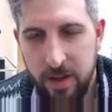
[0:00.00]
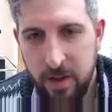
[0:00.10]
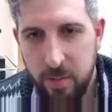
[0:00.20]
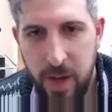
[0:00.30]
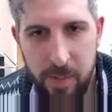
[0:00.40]

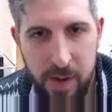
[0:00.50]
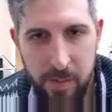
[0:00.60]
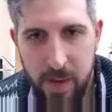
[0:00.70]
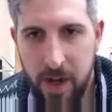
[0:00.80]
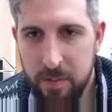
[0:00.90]
bam,
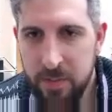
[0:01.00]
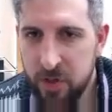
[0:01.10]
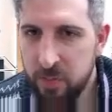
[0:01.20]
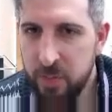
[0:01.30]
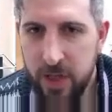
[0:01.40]
bam, bam,
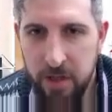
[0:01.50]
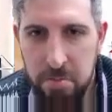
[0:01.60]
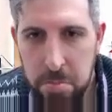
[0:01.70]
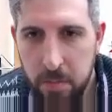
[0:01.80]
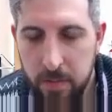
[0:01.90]
should be
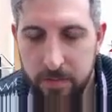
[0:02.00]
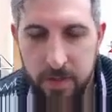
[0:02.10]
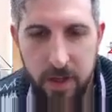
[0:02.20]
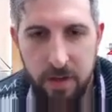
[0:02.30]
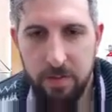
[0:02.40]

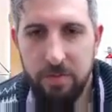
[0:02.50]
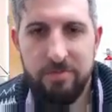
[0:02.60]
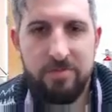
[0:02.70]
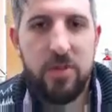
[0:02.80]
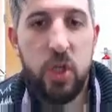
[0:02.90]
kind of
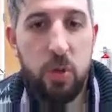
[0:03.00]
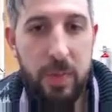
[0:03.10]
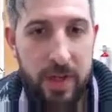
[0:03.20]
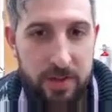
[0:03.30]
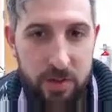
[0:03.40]
2
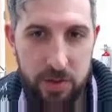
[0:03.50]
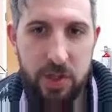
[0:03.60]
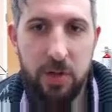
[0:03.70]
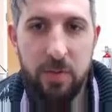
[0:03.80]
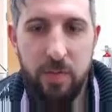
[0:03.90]
minutes or
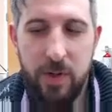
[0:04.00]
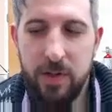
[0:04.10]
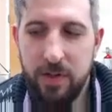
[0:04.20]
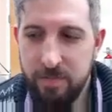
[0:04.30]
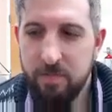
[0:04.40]
so when
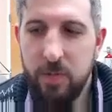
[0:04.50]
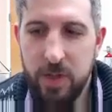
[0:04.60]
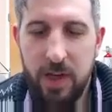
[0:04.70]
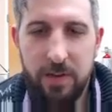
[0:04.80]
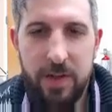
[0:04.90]
you
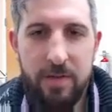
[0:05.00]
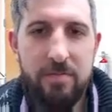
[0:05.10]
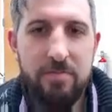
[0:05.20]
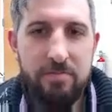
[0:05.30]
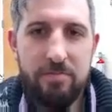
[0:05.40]
have it
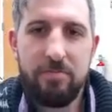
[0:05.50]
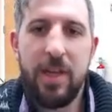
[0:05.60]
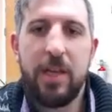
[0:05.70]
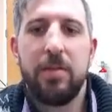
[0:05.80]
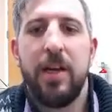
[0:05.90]

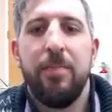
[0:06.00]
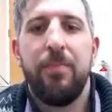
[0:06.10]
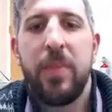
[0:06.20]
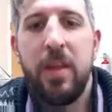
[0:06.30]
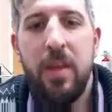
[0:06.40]
nailed down.
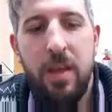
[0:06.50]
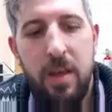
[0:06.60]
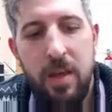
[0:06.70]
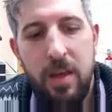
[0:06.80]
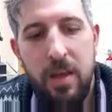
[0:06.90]

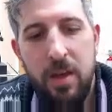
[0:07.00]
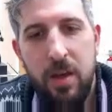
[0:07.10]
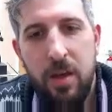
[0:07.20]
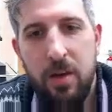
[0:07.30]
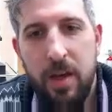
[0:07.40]

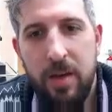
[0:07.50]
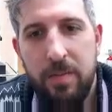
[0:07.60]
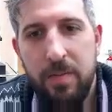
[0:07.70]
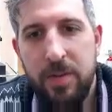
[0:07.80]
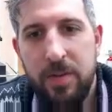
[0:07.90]
Okay,
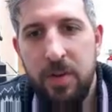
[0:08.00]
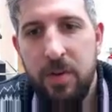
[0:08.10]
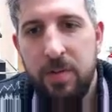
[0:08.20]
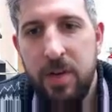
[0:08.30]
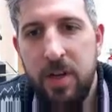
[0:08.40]
so
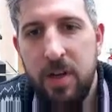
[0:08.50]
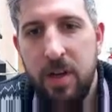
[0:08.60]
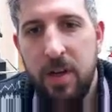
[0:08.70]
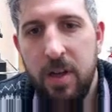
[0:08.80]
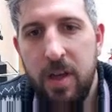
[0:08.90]
I'm going to
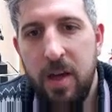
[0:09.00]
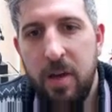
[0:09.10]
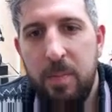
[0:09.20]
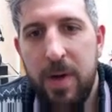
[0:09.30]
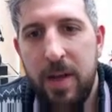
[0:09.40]

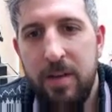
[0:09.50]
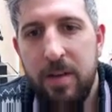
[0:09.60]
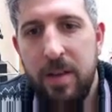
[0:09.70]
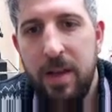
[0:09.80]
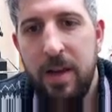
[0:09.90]

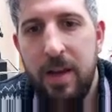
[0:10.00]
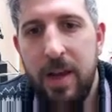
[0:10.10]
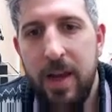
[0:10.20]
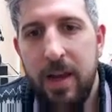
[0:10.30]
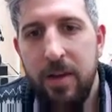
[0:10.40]
abandon that
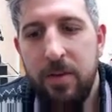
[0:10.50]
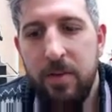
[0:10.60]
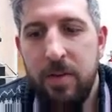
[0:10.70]
now.